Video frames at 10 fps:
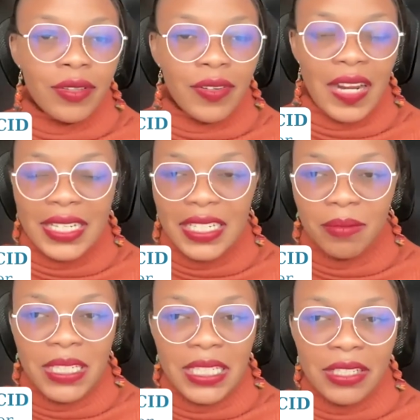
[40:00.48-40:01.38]
So the
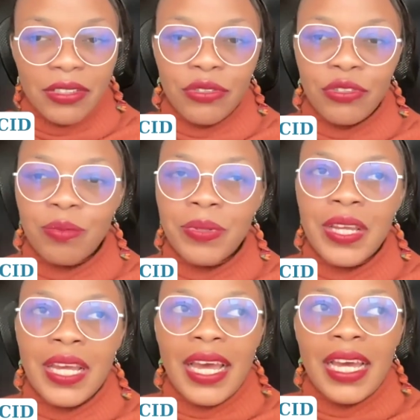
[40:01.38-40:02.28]
grantees meet as a group
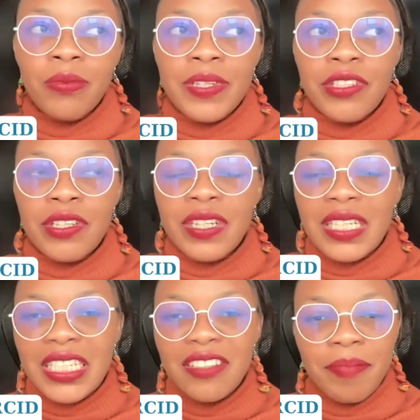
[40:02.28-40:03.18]
and we share
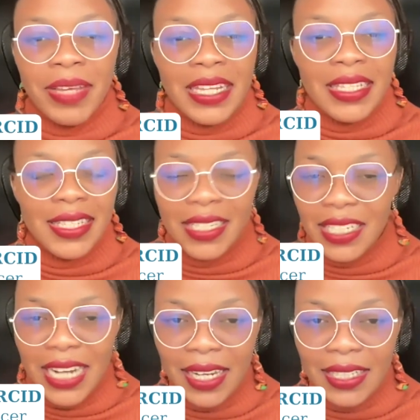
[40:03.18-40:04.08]
achievements,
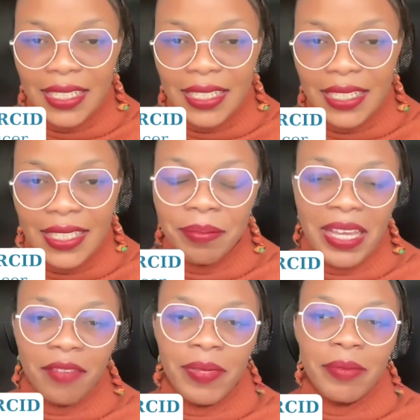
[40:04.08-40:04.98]
any challenges that
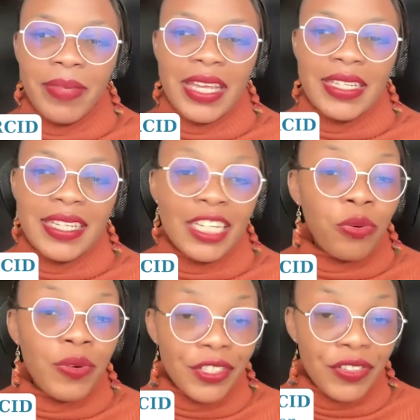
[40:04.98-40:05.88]
may have been met, any
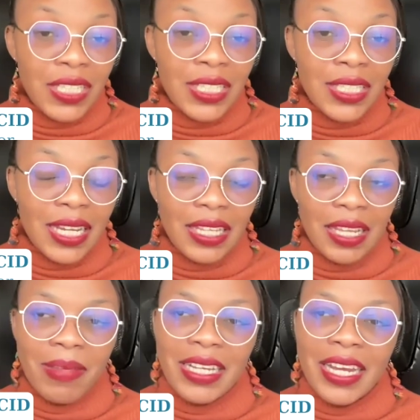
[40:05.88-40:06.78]
questions that
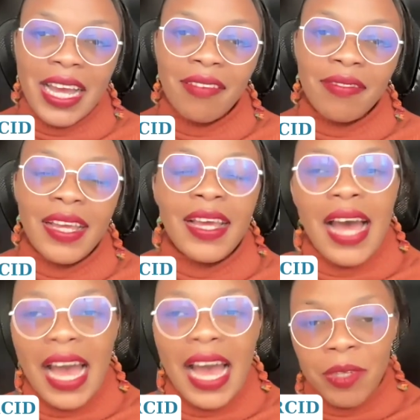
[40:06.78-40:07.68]
they might have.
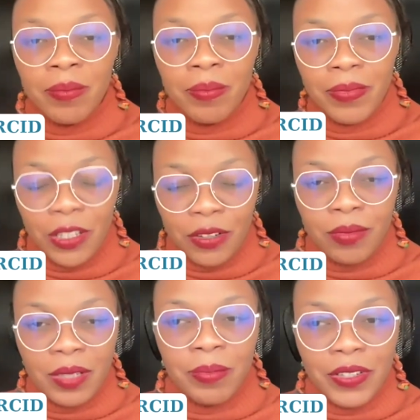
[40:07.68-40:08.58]
I'm the
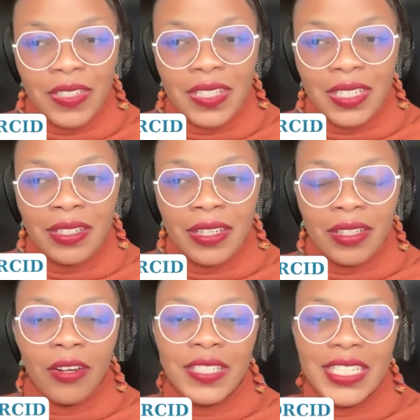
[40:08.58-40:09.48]
person,
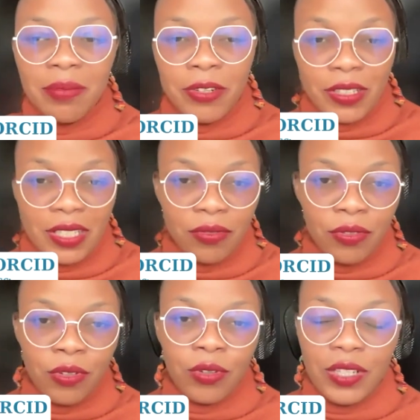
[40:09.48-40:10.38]
the contact person
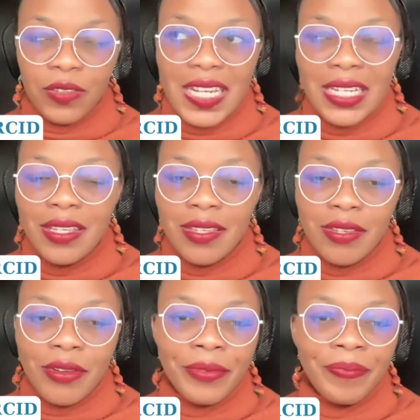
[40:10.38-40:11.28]
for all the grantees.
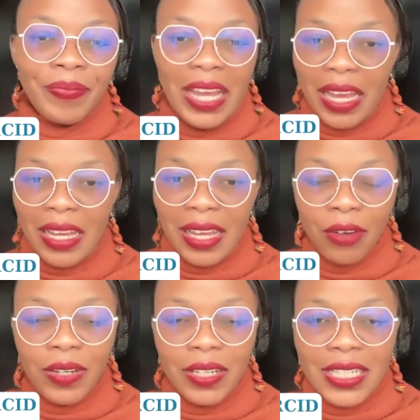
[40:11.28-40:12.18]
So
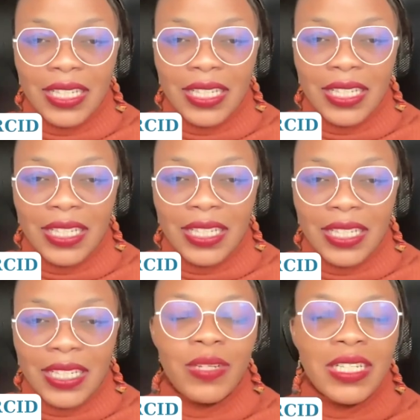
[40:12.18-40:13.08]
I run these
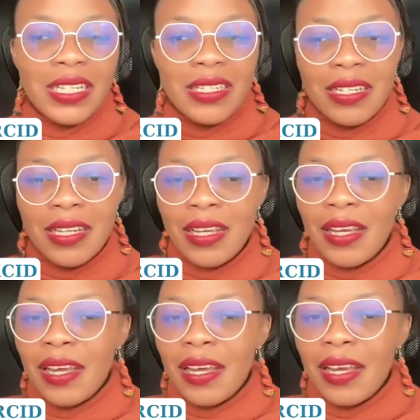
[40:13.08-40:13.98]
meetings and we just,
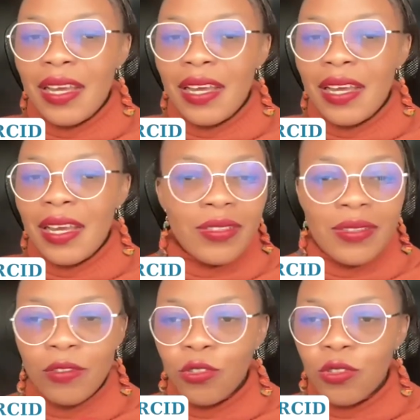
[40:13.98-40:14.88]
there's